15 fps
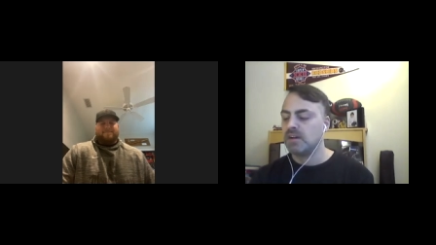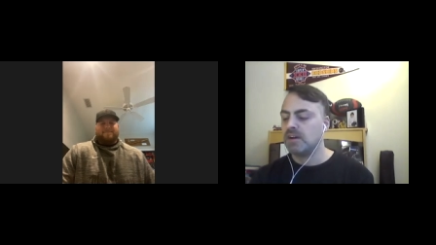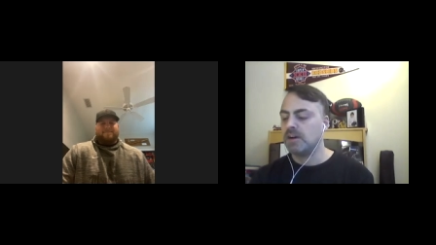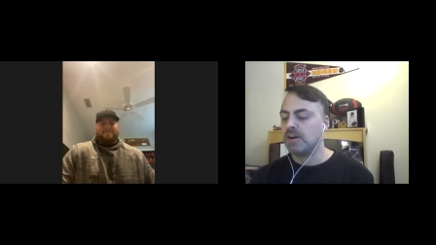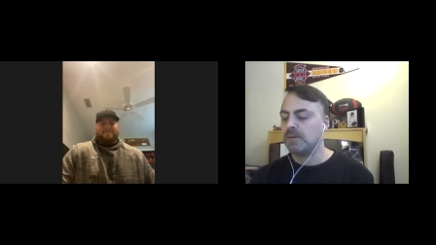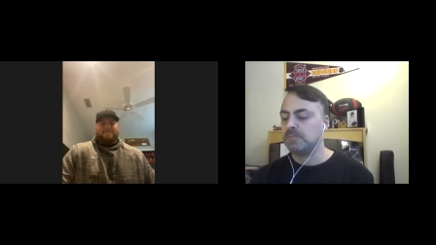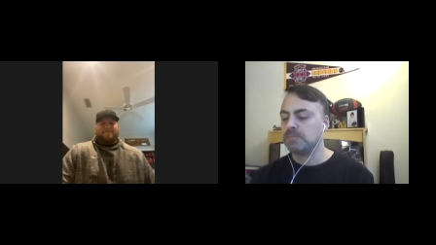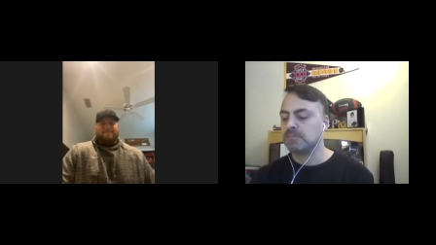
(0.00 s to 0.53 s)

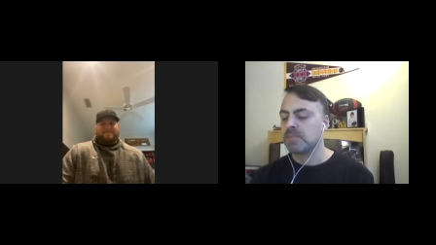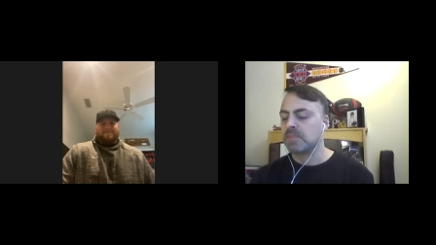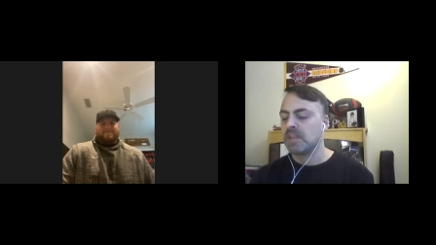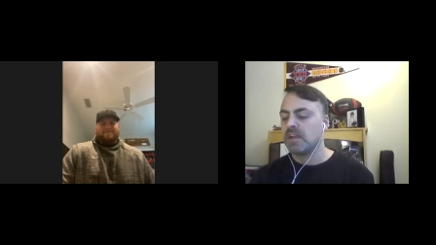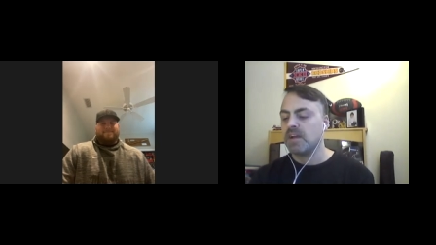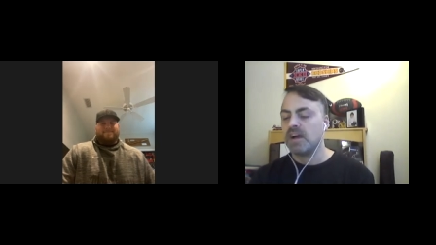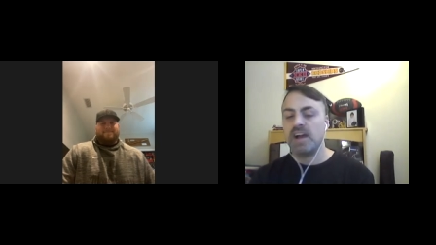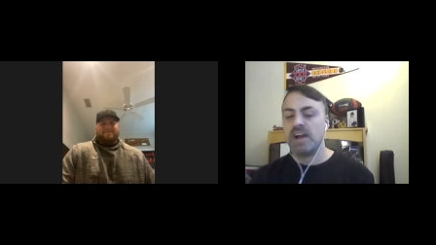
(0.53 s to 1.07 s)
Um,
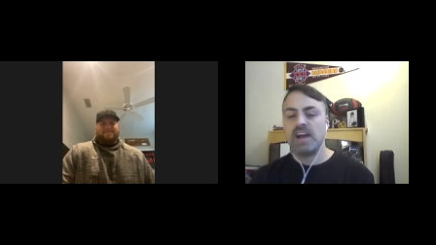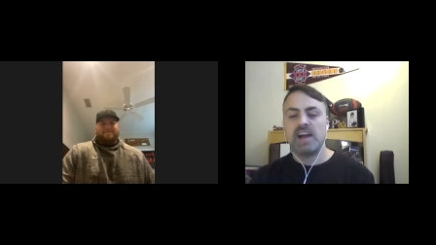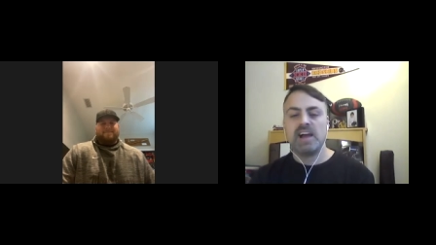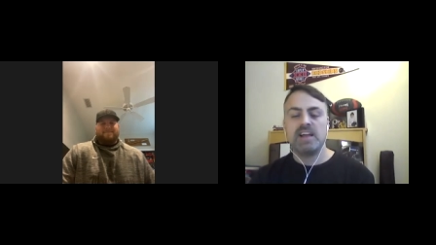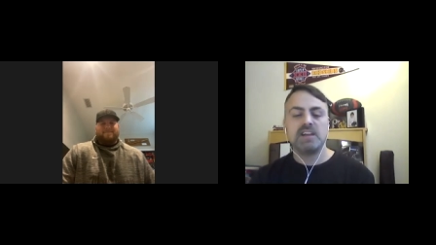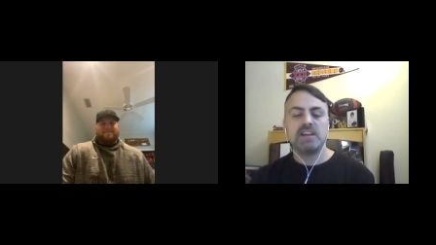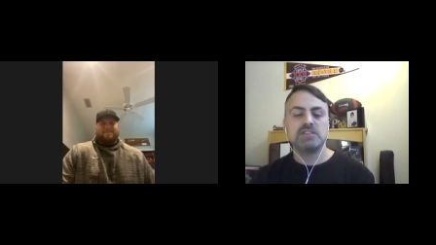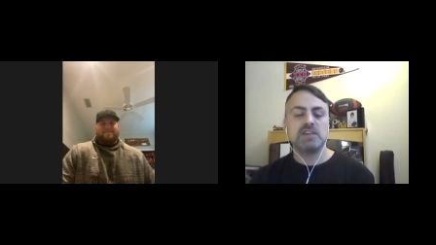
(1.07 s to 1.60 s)

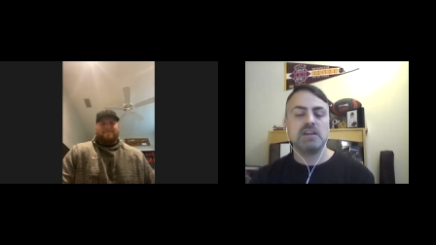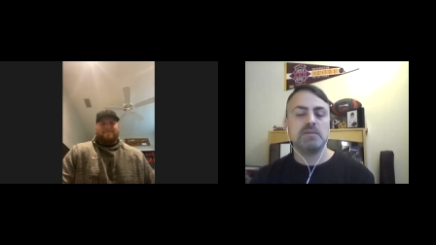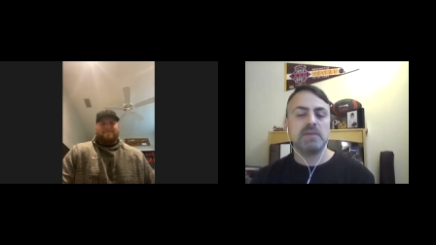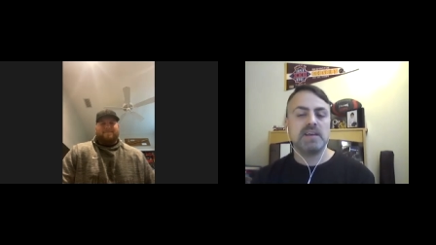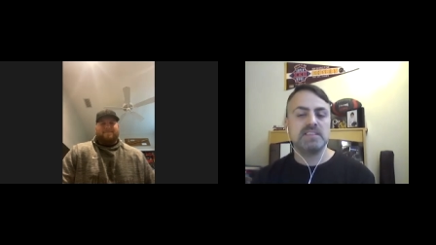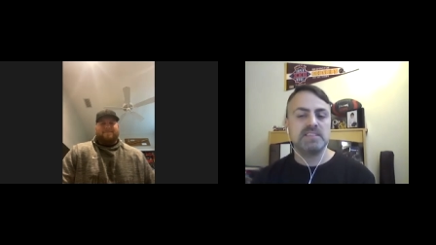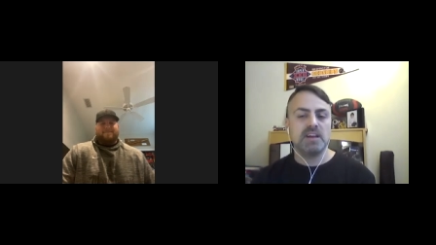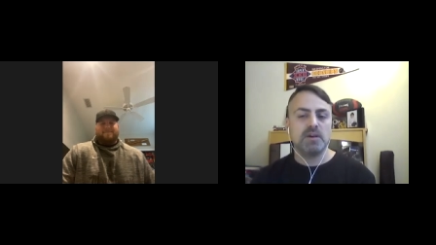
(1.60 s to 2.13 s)
I try
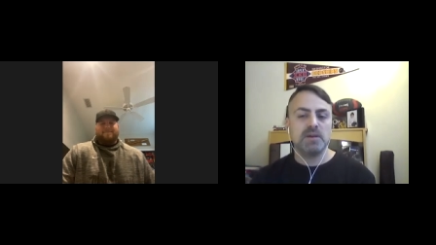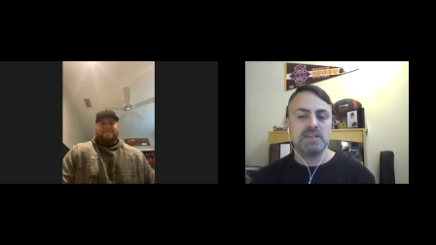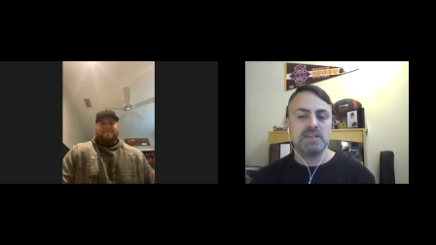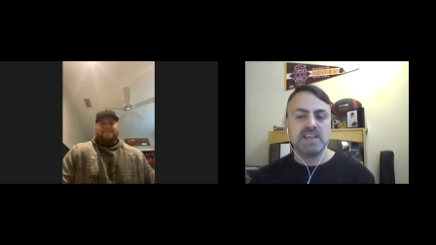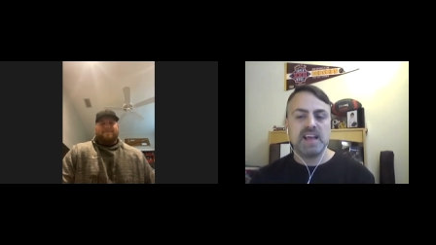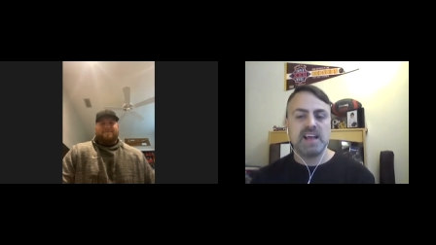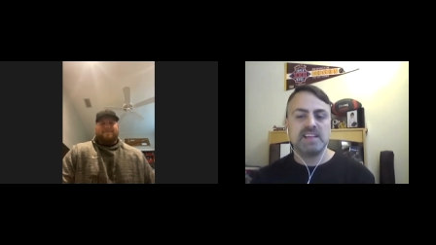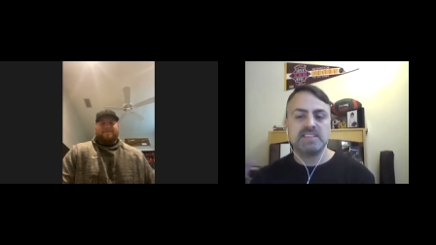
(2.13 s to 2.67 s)
always
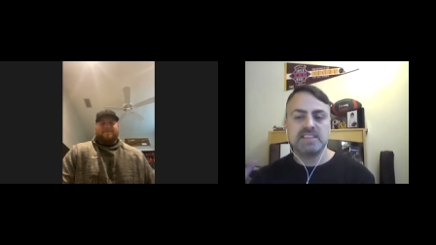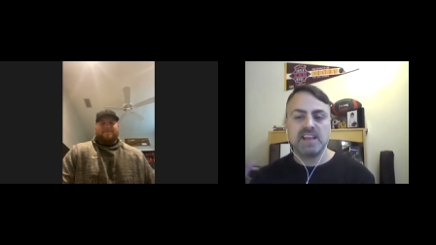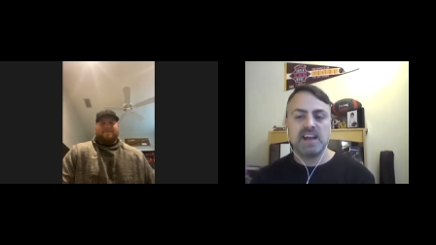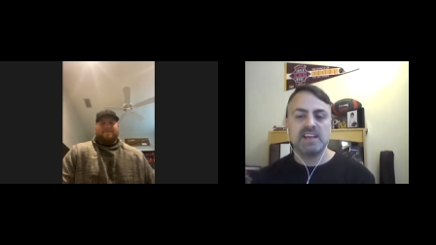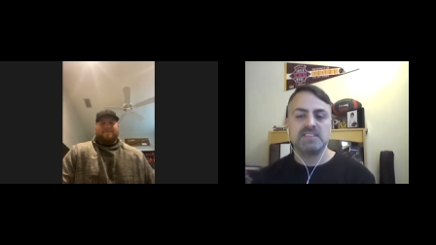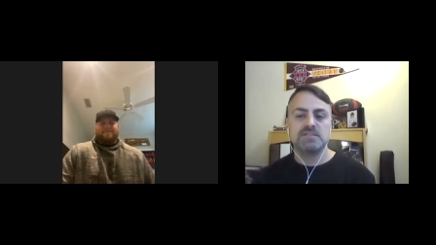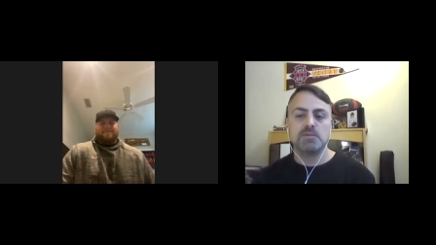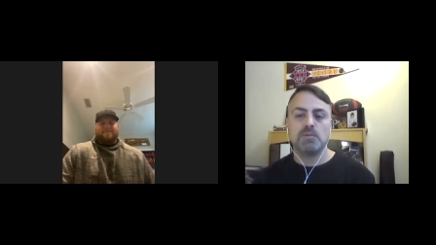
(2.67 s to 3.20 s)
to ask
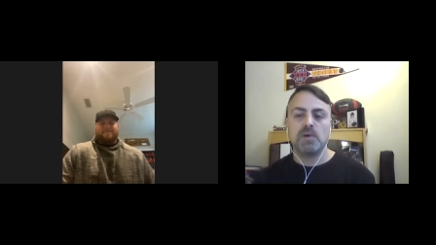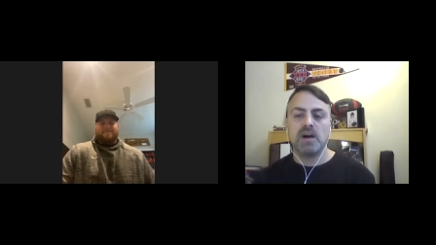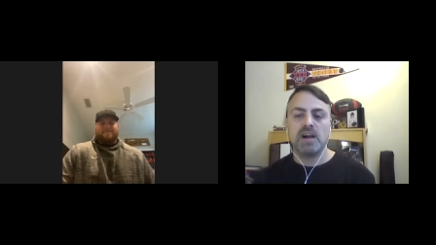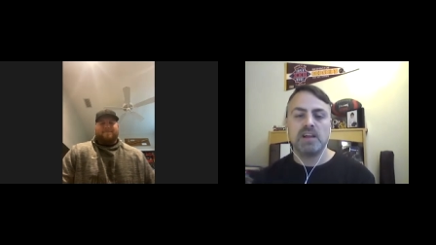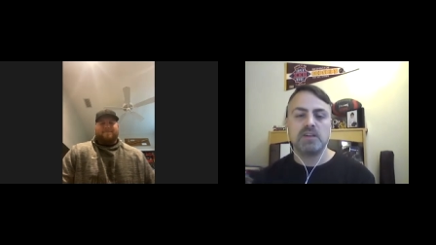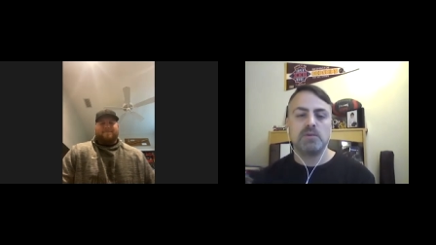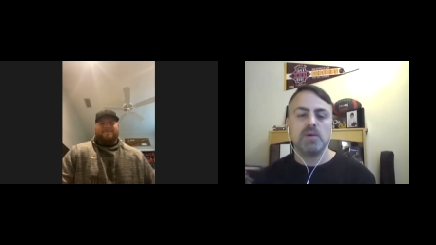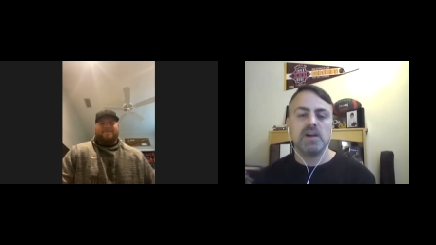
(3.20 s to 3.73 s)
guys the why
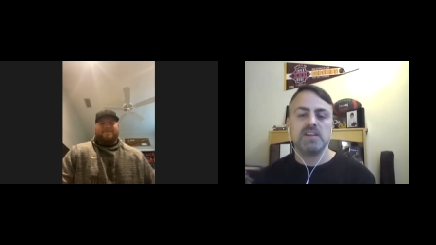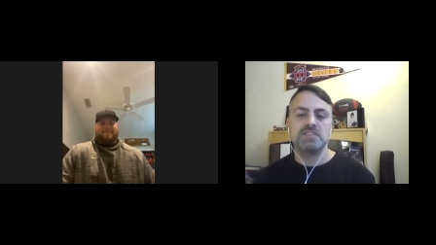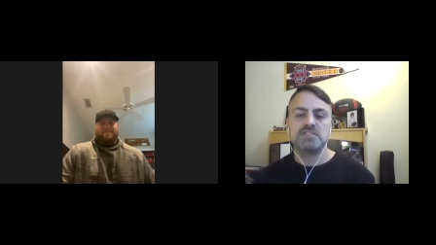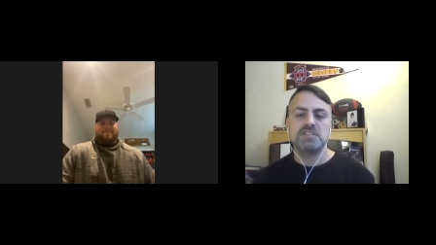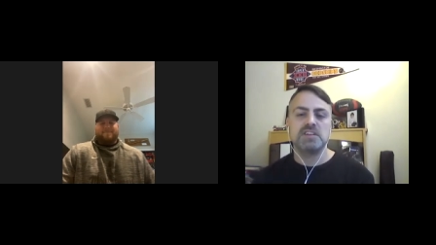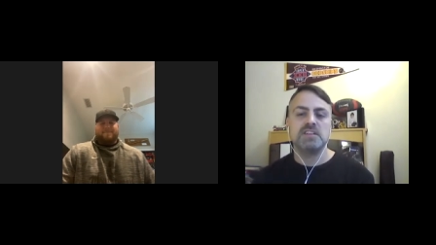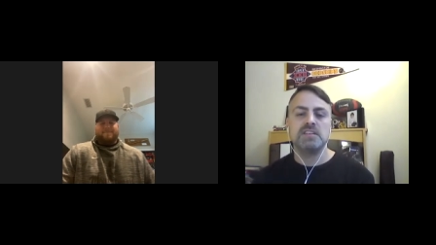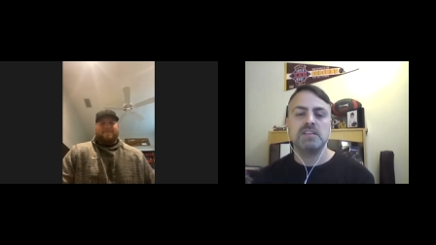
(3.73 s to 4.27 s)

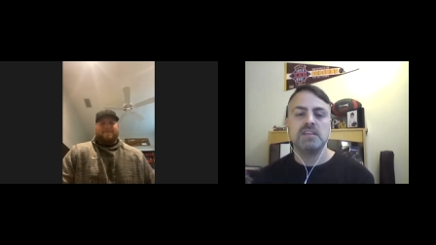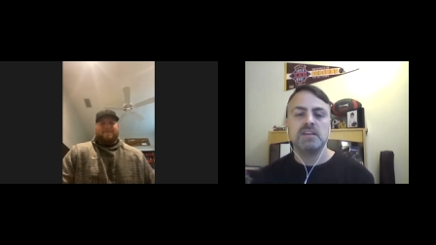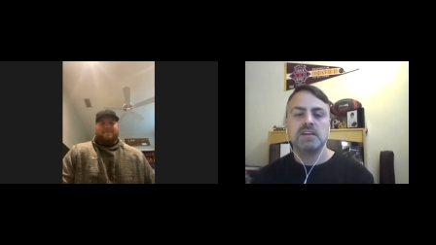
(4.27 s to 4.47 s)
question.